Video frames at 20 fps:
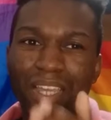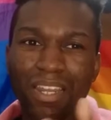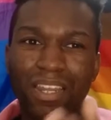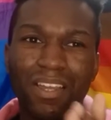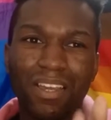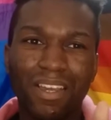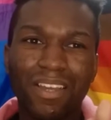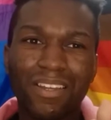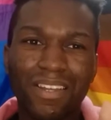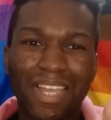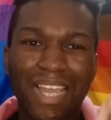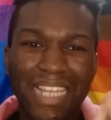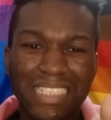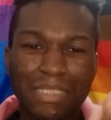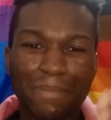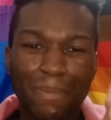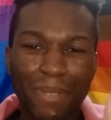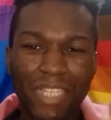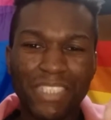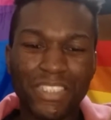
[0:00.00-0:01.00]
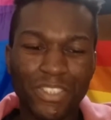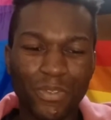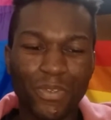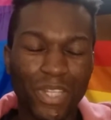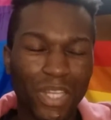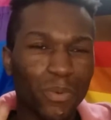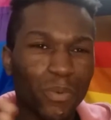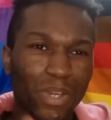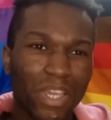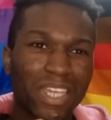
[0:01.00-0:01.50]
along as a person who
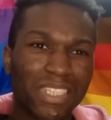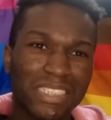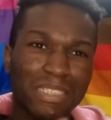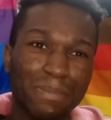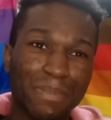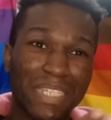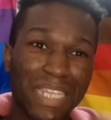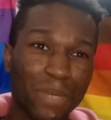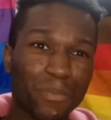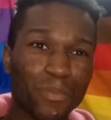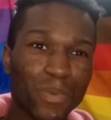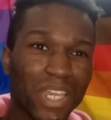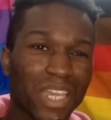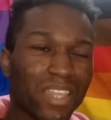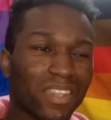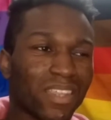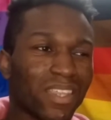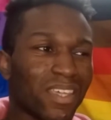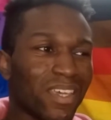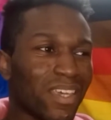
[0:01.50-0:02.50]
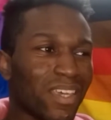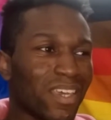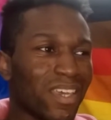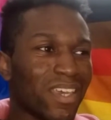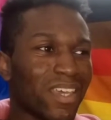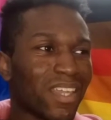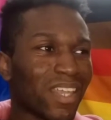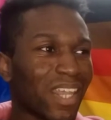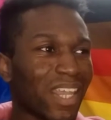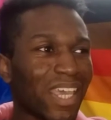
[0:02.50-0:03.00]
they were to begin with.
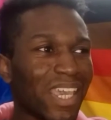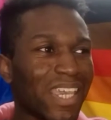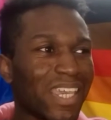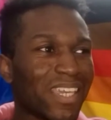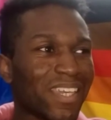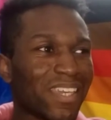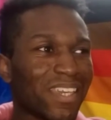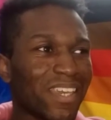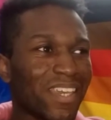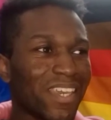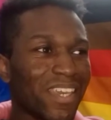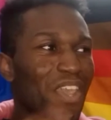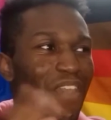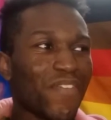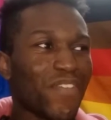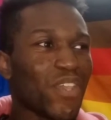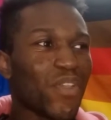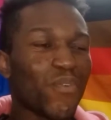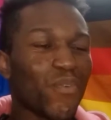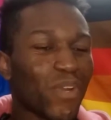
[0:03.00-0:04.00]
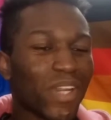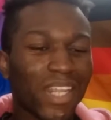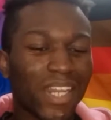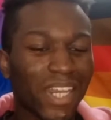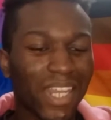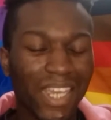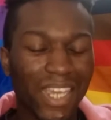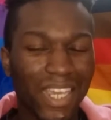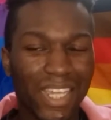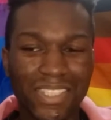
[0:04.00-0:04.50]
Like, if you really
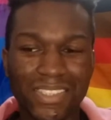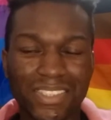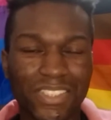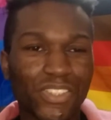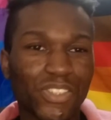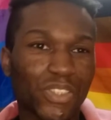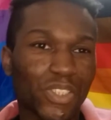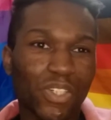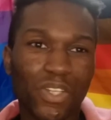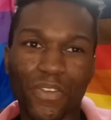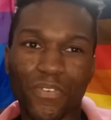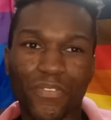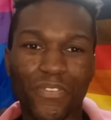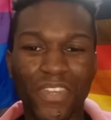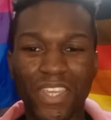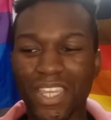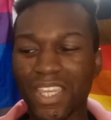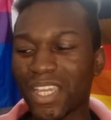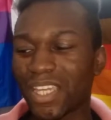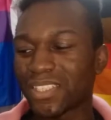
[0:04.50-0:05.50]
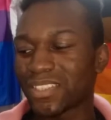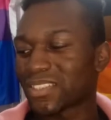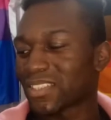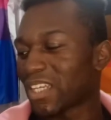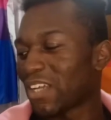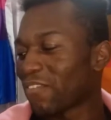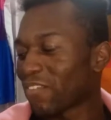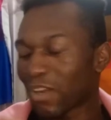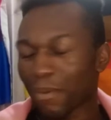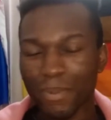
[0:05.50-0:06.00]
liked geography and
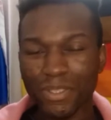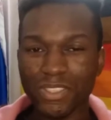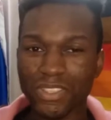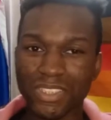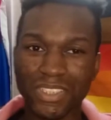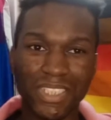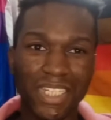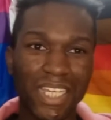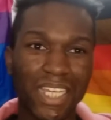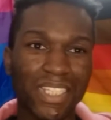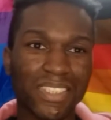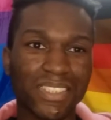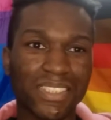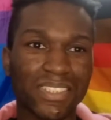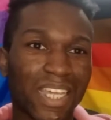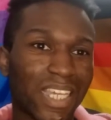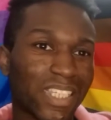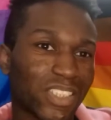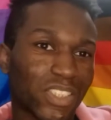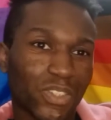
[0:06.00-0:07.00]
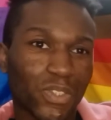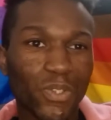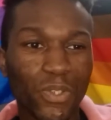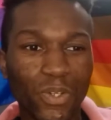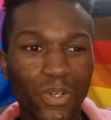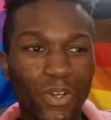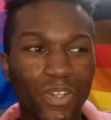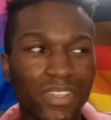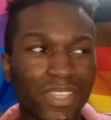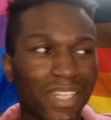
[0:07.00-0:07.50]
environmental science at
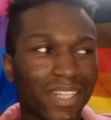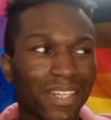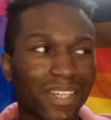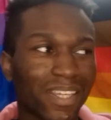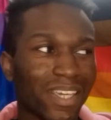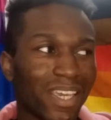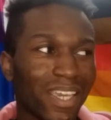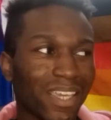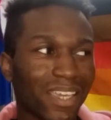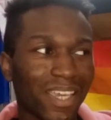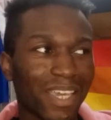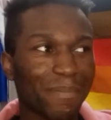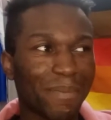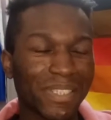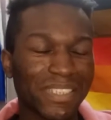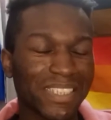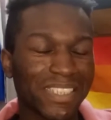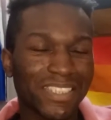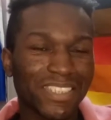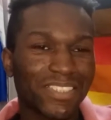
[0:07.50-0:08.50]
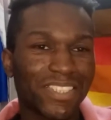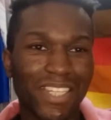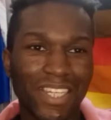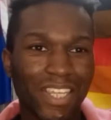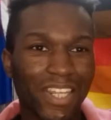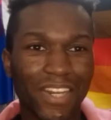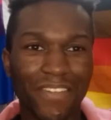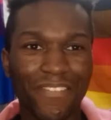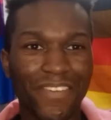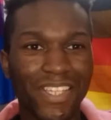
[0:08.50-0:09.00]
school, then like it makes sense that
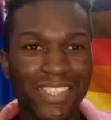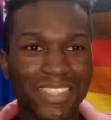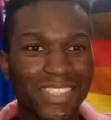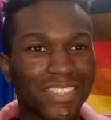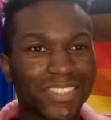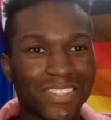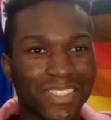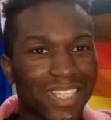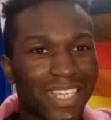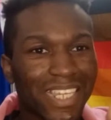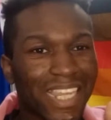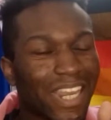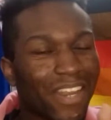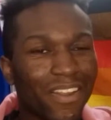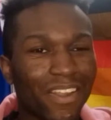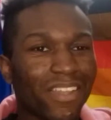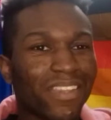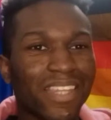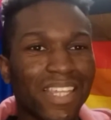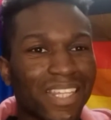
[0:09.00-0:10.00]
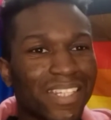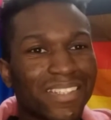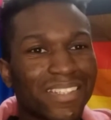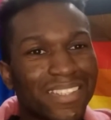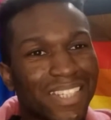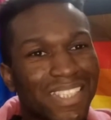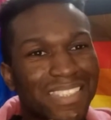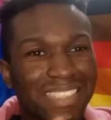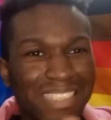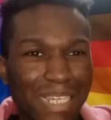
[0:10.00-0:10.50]
university and just like carry on
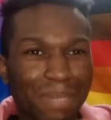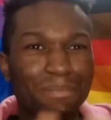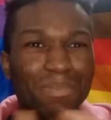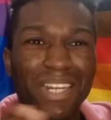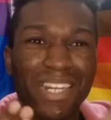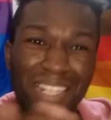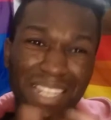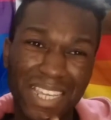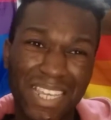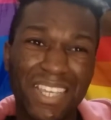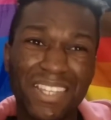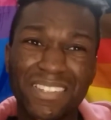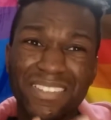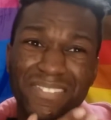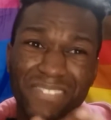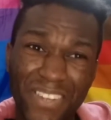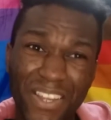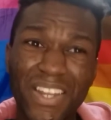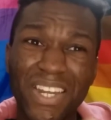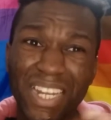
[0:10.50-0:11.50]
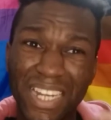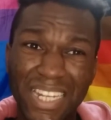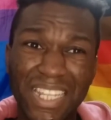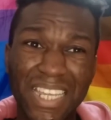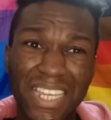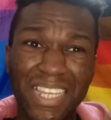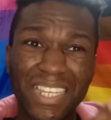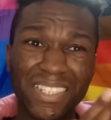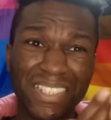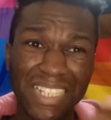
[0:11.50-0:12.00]
that same very
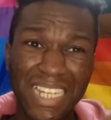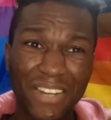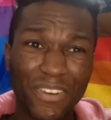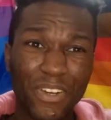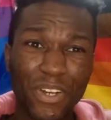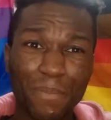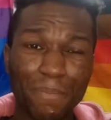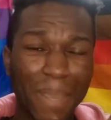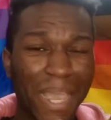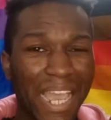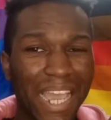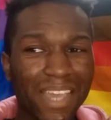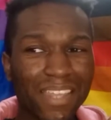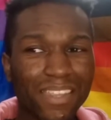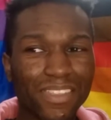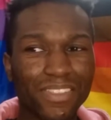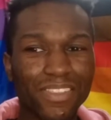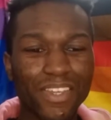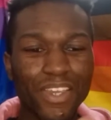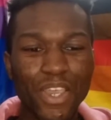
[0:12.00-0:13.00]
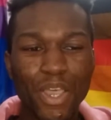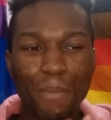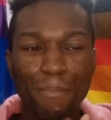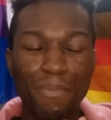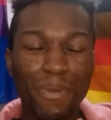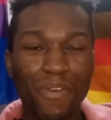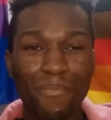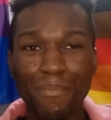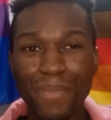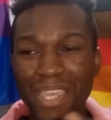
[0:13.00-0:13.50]
linear, narrowed path.
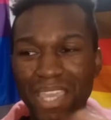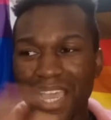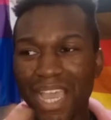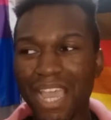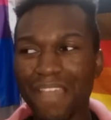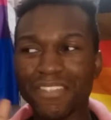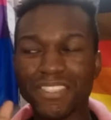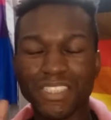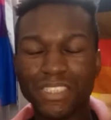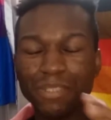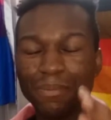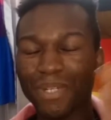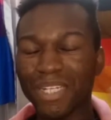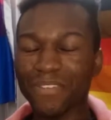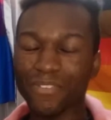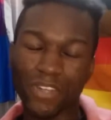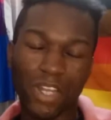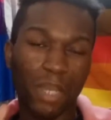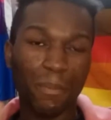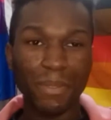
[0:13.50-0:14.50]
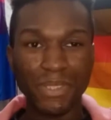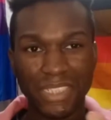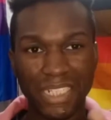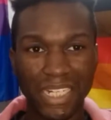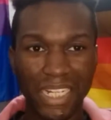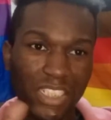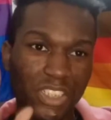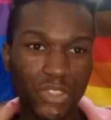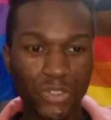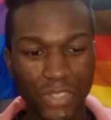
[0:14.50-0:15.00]
But me, I have so many different hobbies and
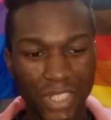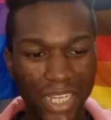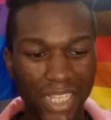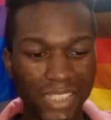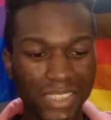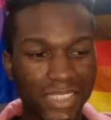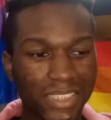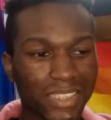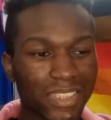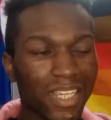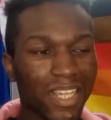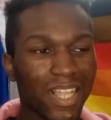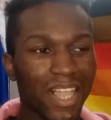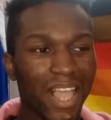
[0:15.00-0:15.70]
interests.